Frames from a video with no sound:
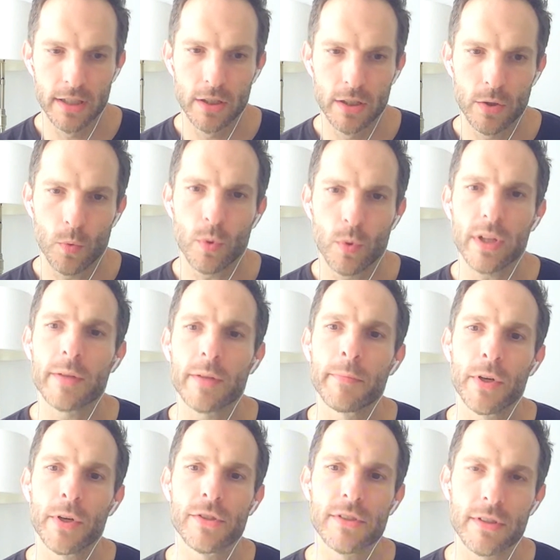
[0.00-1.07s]
What are the
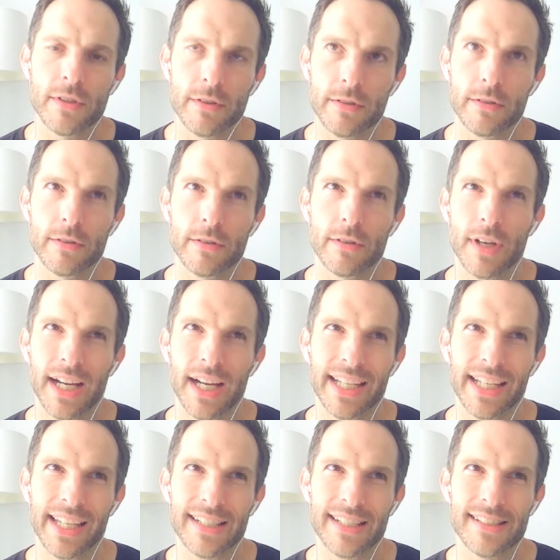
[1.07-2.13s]
most, I
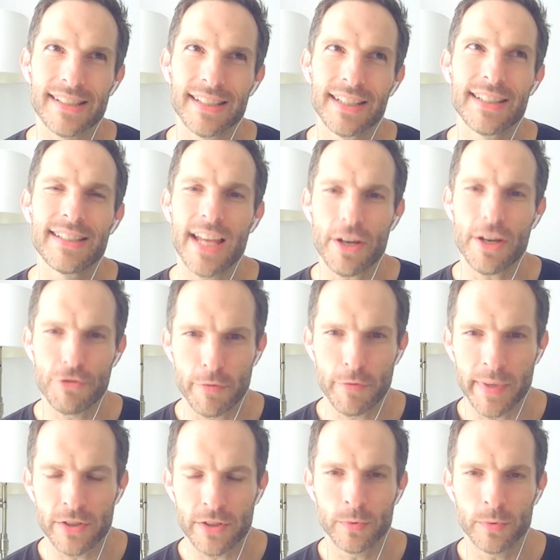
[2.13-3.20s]
guess,
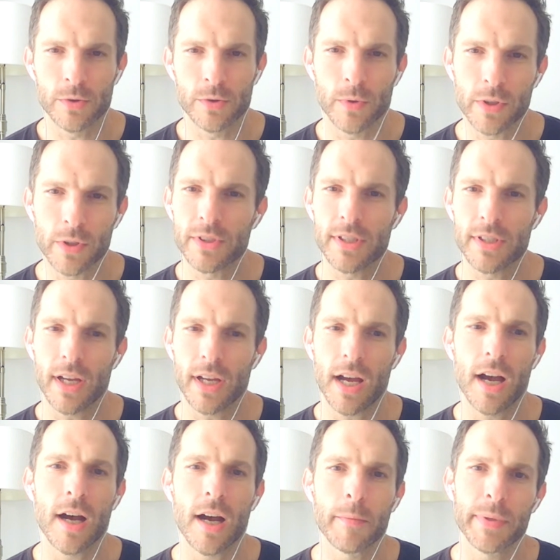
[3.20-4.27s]
detrimental ones? What are the ones that
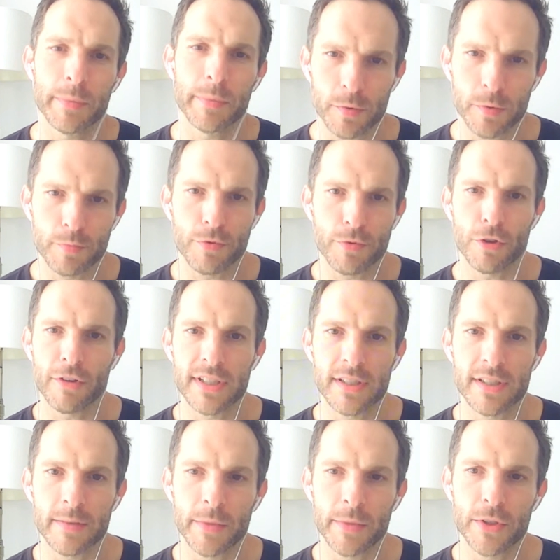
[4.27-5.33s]
harm people's progress the
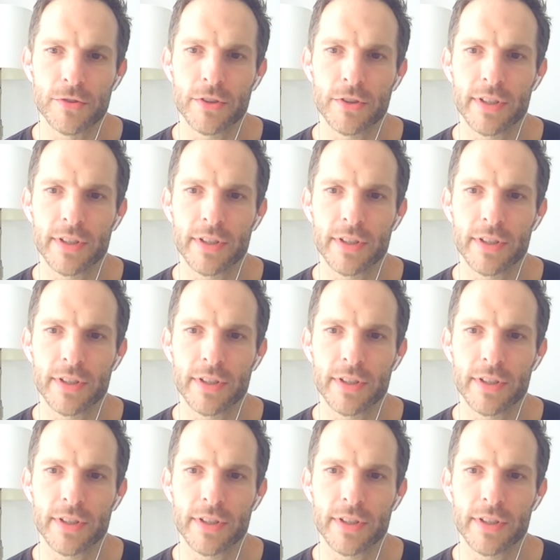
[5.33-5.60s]
most, do you think?